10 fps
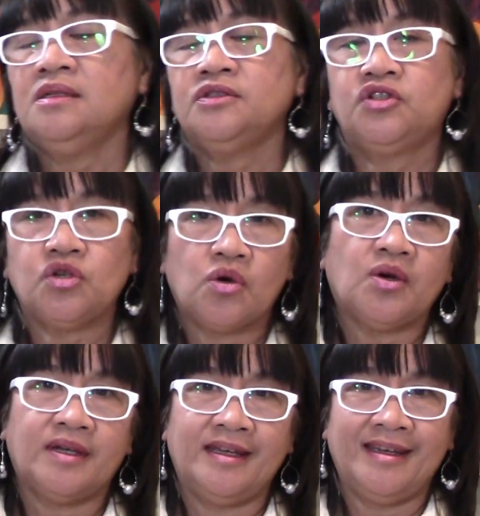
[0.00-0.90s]

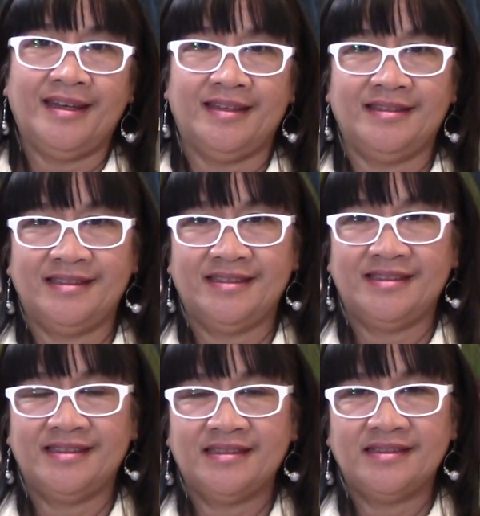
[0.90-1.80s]
Joy,
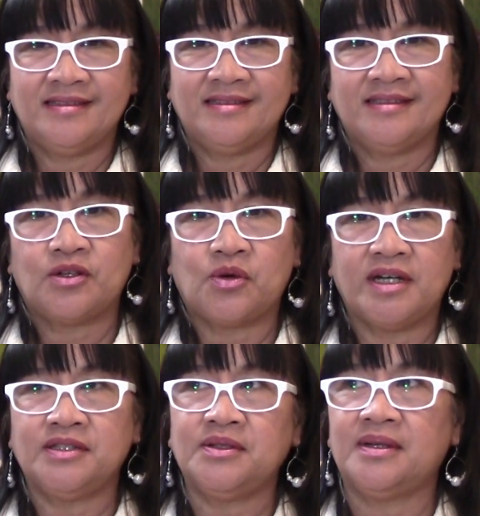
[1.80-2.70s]

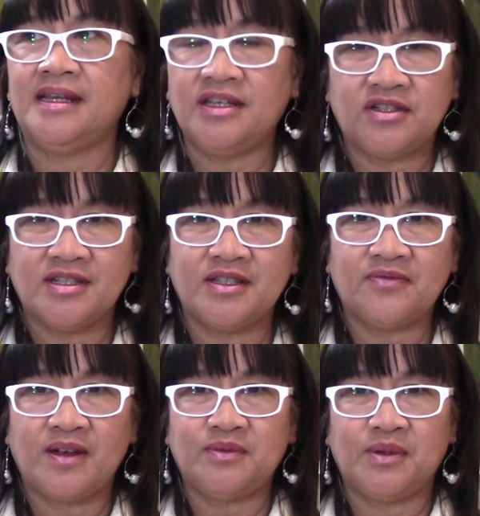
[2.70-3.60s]
according to Galatians
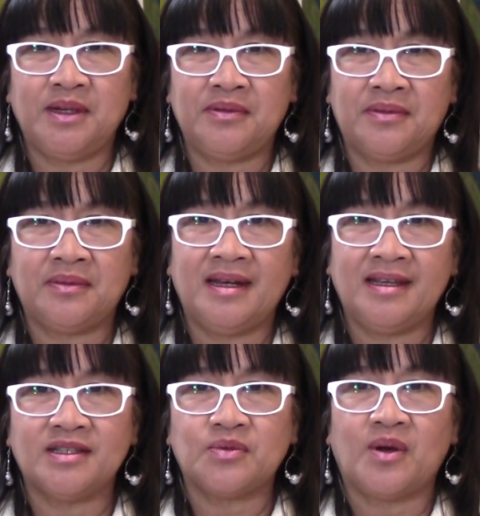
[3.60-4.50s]
5.23,
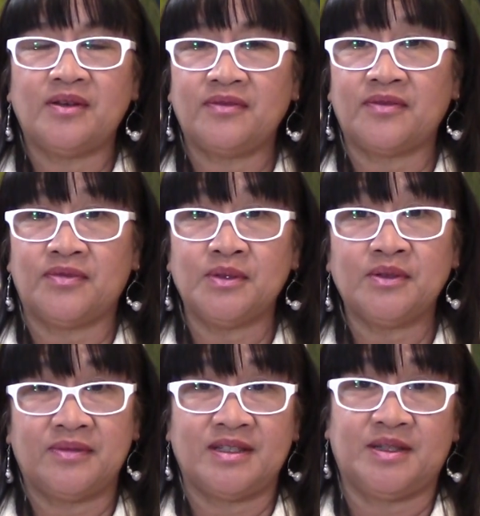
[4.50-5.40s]
is one of the fruit
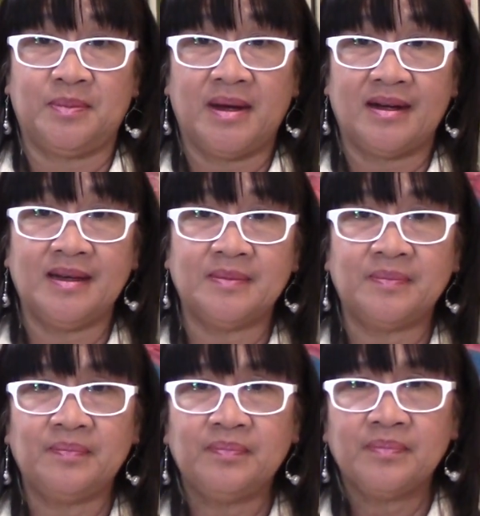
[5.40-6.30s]
of the Spirit.
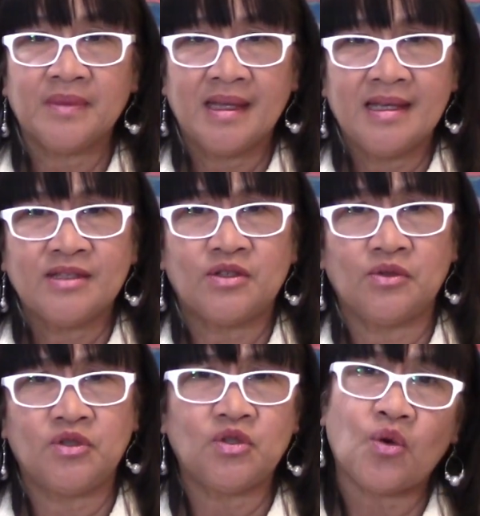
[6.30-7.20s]

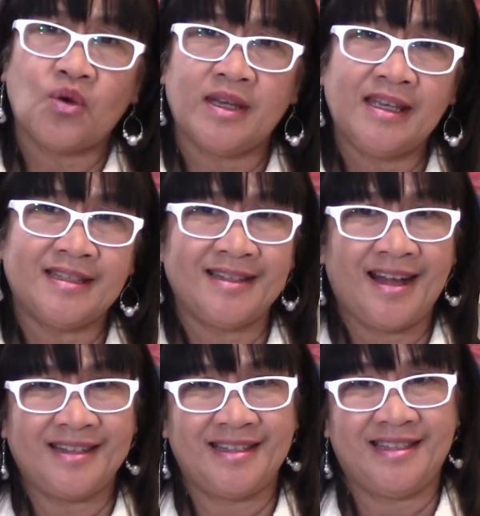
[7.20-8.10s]
So joy is
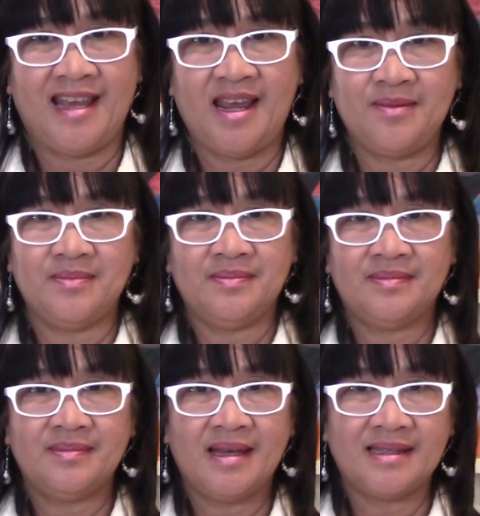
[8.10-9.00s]
not the same
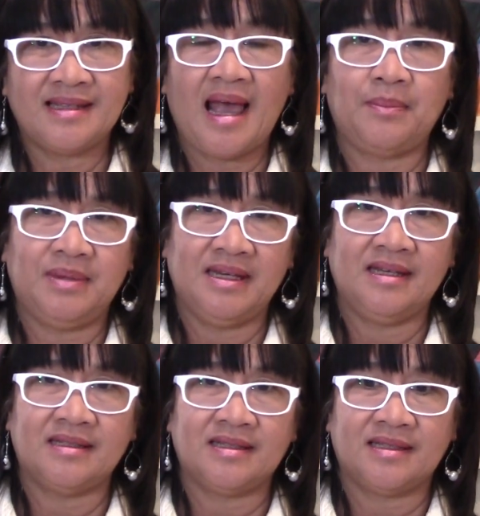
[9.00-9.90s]
as
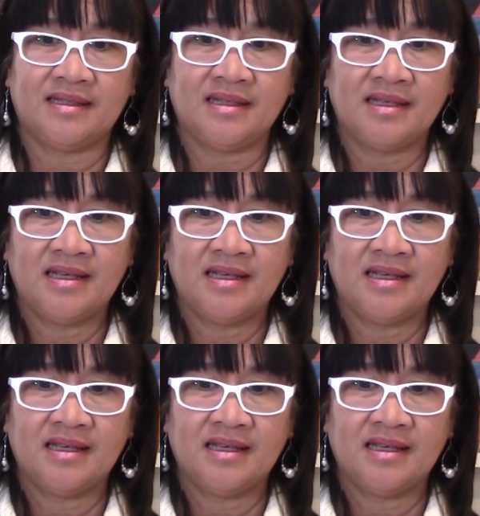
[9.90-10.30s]
happiness.